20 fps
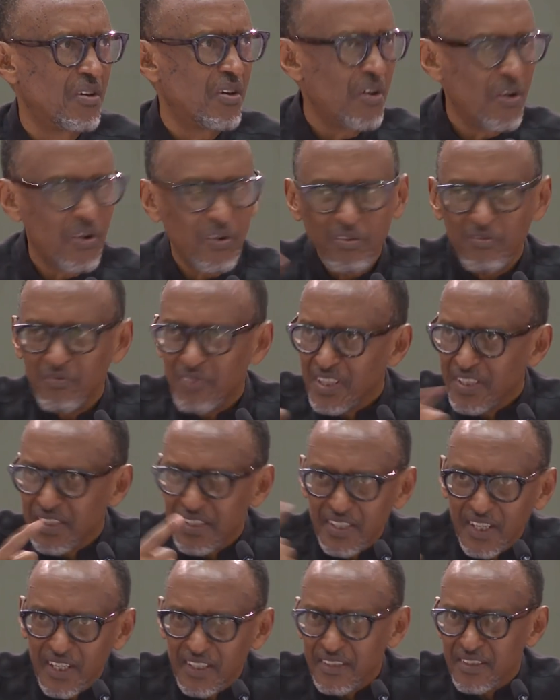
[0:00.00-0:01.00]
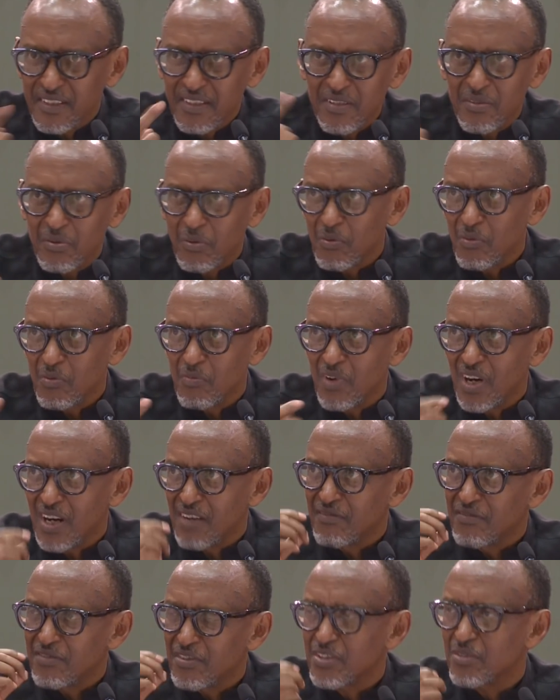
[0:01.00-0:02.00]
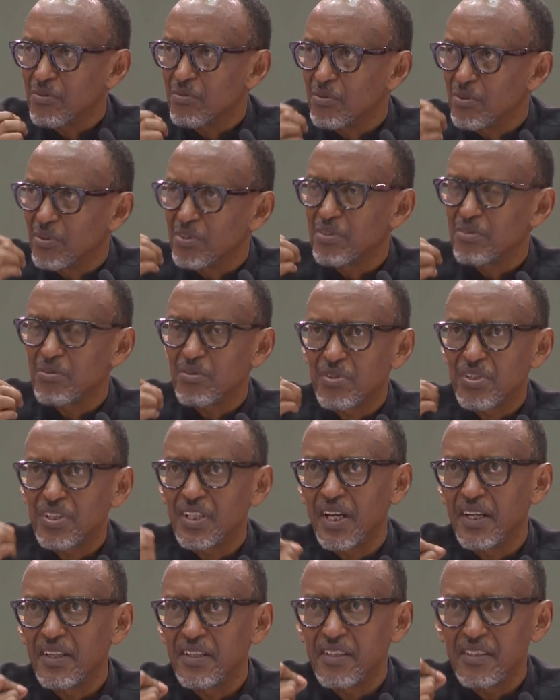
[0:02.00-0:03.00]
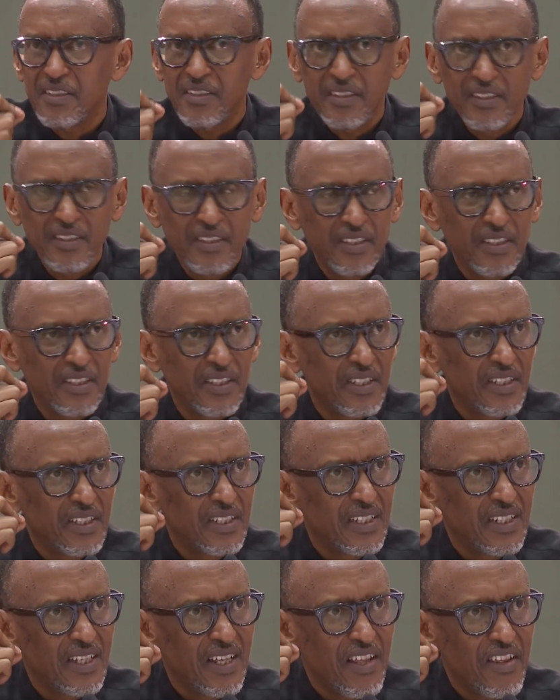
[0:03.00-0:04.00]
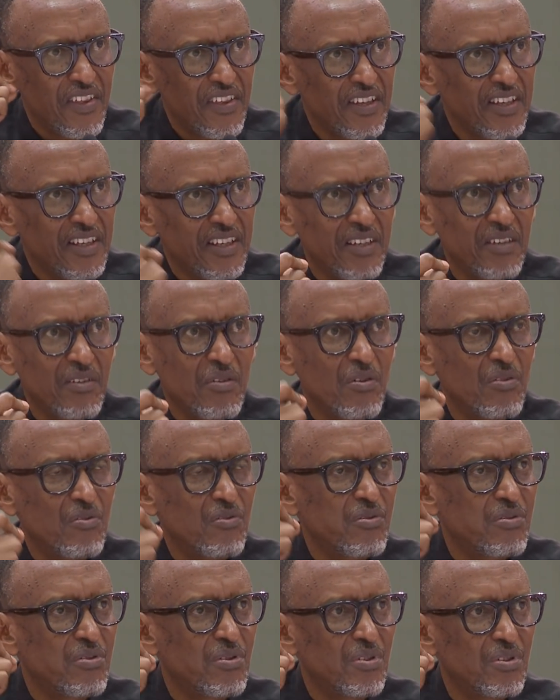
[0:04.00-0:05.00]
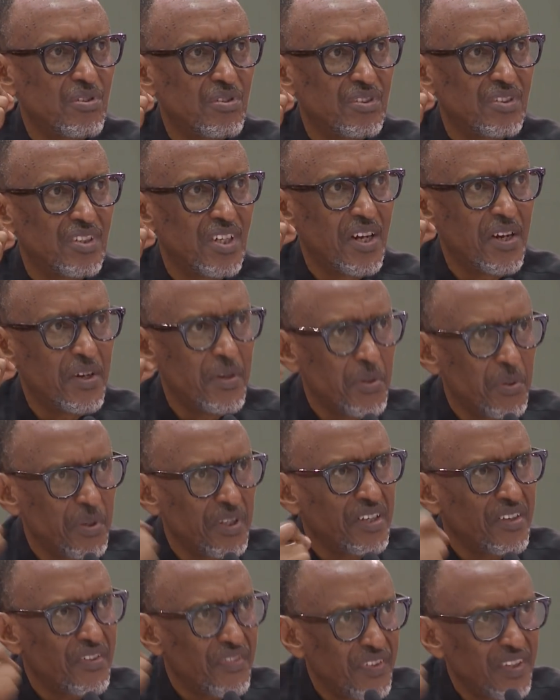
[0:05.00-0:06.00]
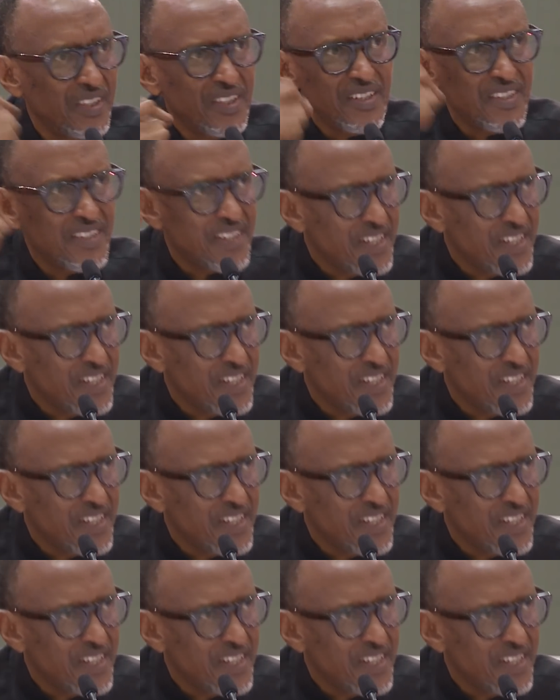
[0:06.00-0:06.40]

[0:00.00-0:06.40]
All of us here in this room have got to start thinking of doing things